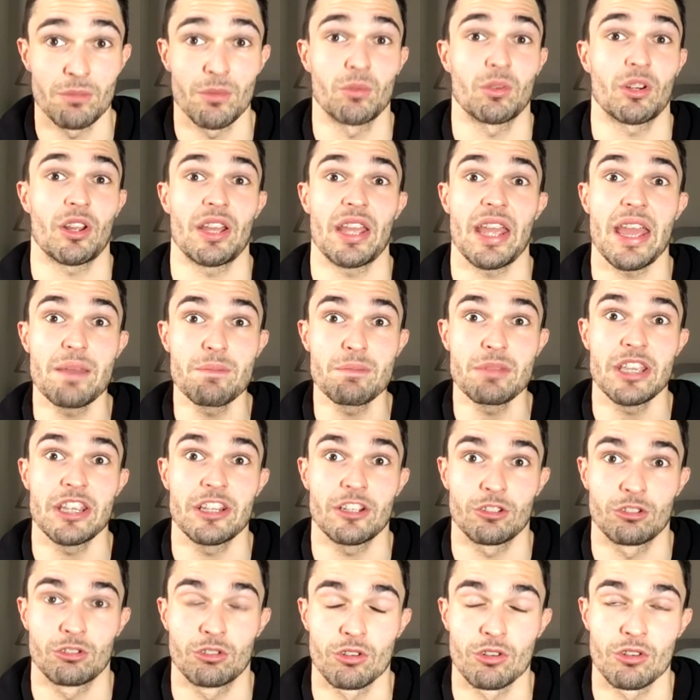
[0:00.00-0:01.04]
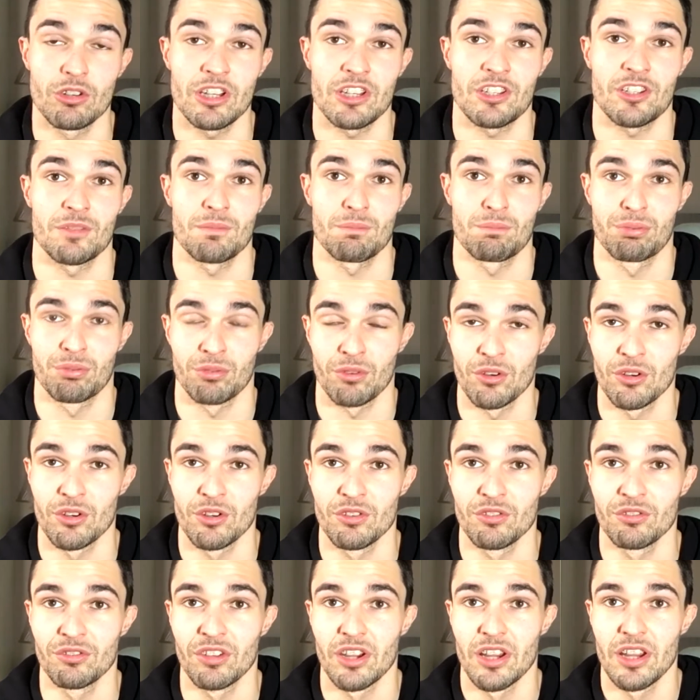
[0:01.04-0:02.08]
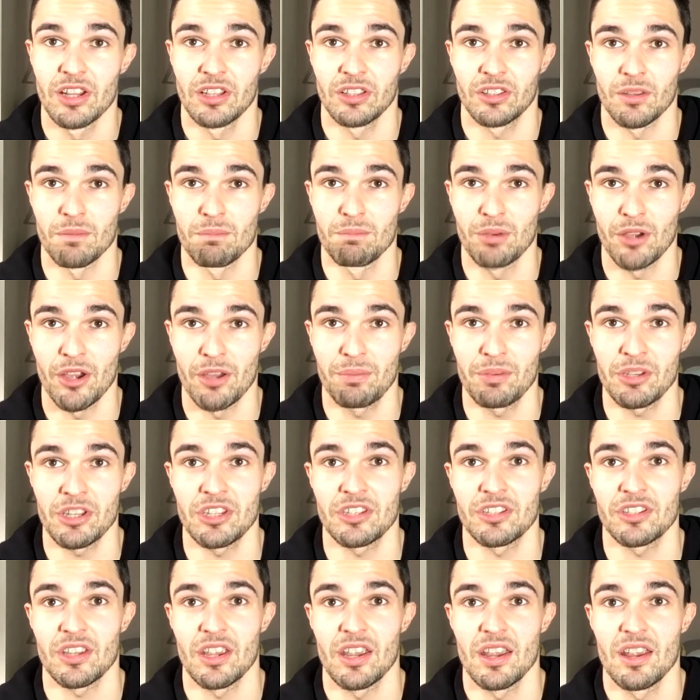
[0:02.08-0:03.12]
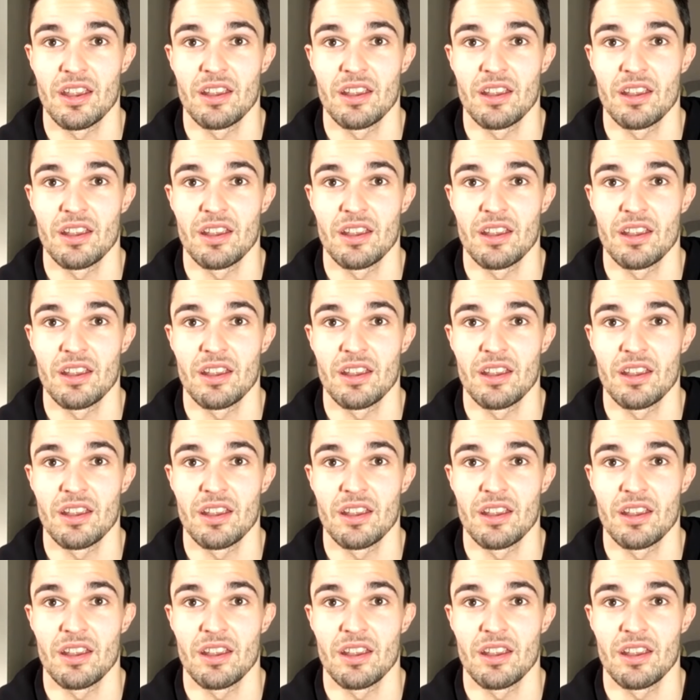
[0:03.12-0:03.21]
but what I am here to do is improve the burpees